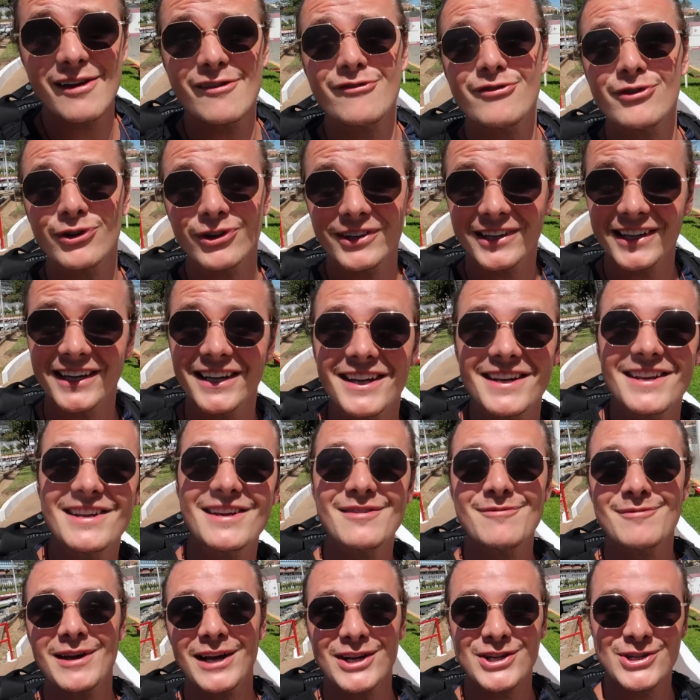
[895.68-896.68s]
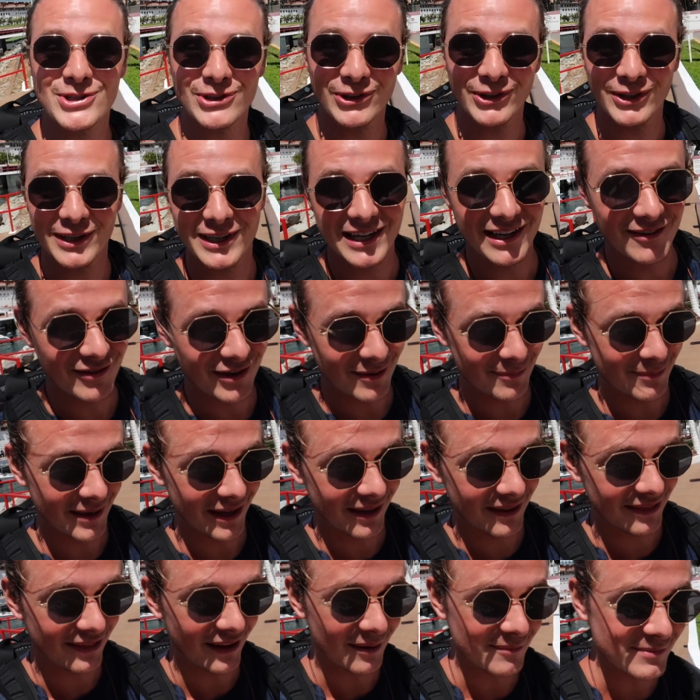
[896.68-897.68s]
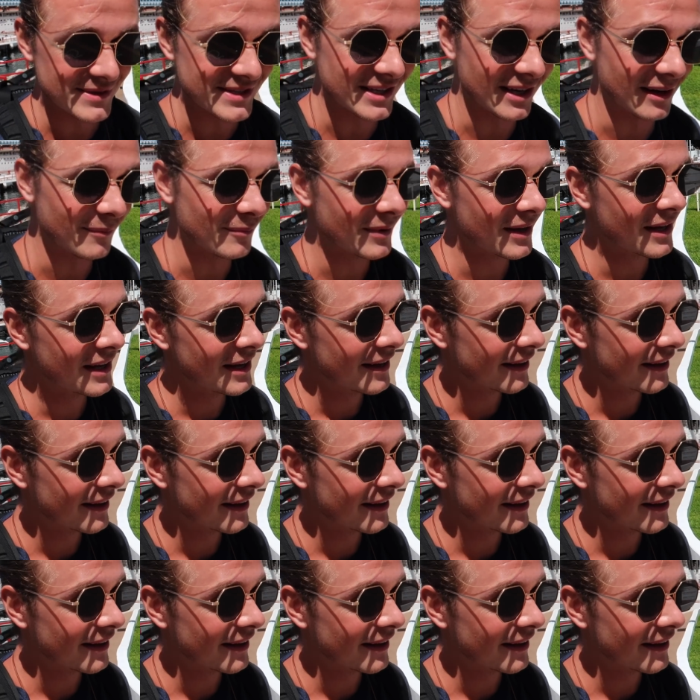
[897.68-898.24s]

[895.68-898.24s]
If you did, make sure to give it a big thumbs up.